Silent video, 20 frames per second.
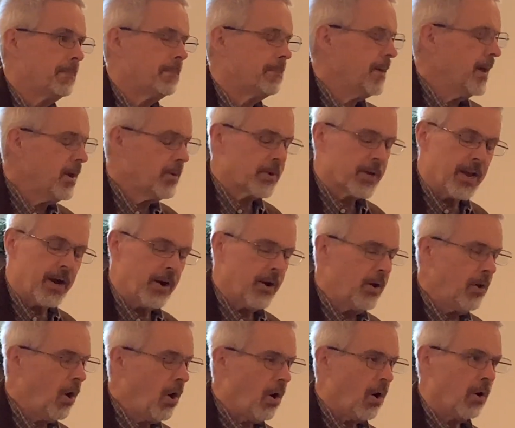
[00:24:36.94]
they don't care
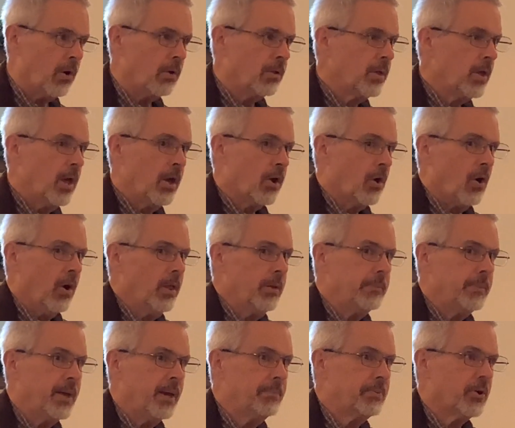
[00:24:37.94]
at all. Call
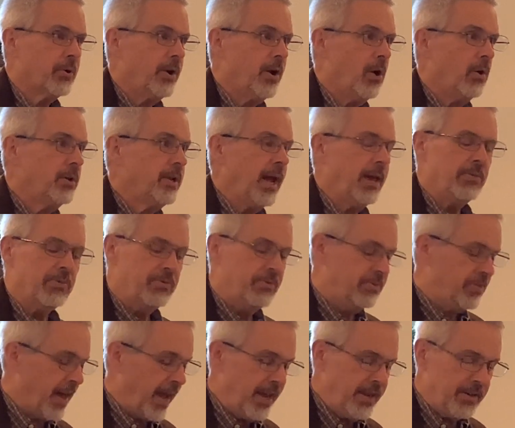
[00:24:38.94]
them a hypocrite all day.
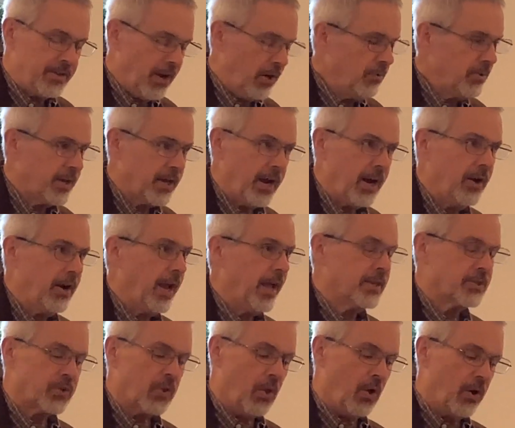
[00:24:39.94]
They don't care
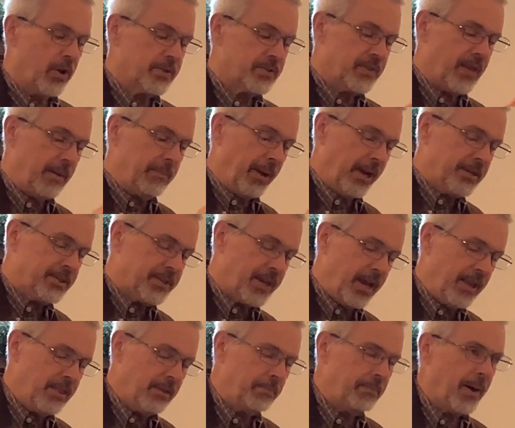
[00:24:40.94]
as long as they
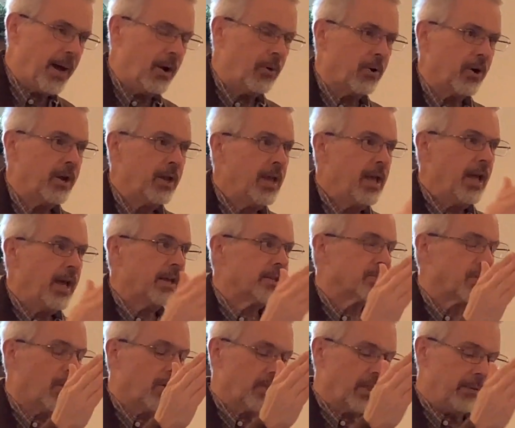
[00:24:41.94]
maintain the power,
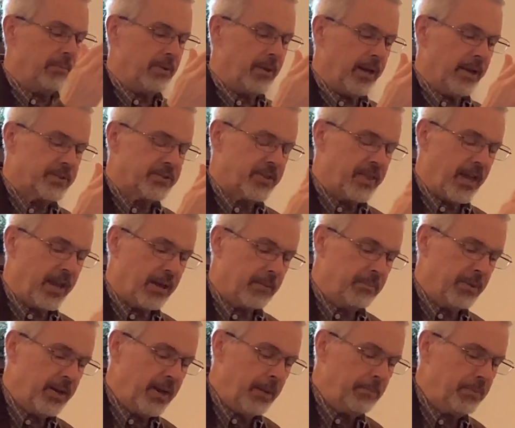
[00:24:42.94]
as long as they, can
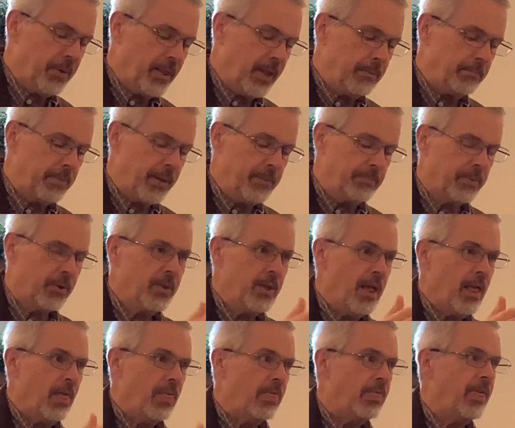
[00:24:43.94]
manipulate people.
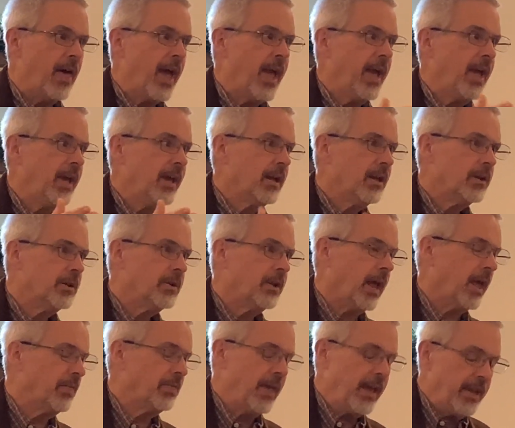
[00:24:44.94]
They
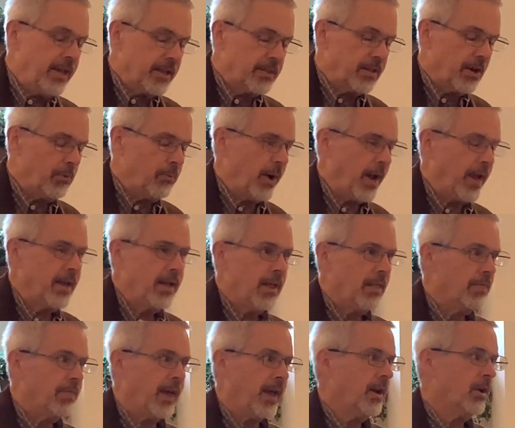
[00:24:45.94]
and they get their way.
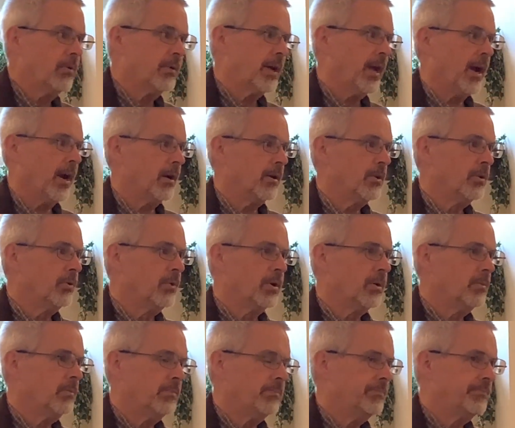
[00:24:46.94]
They don't care. You
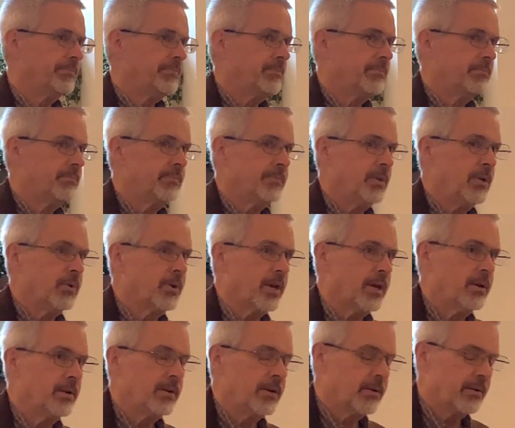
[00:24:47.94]
can, you
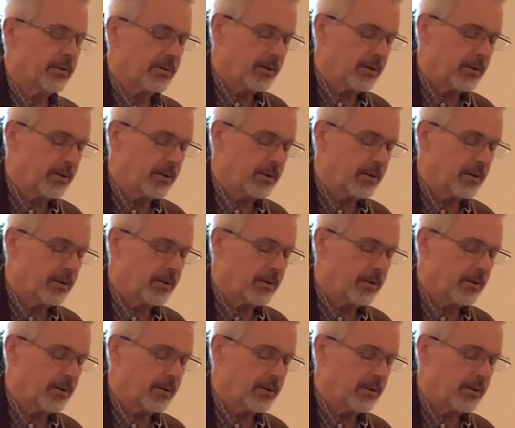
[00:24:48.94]
can